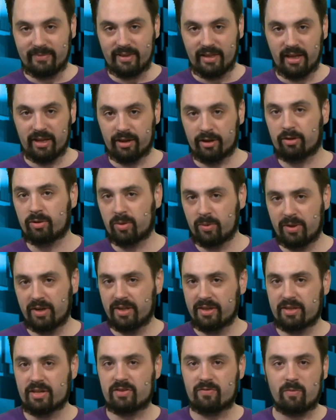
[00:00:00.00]
Included
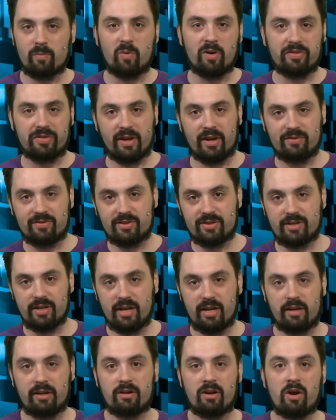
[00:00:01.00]
in this, from what they've
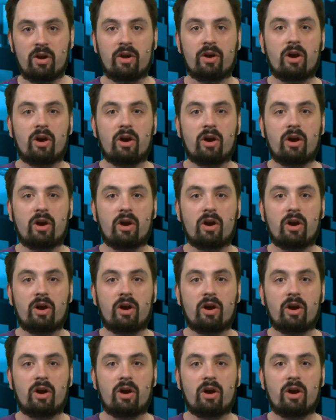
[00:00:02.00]
seen,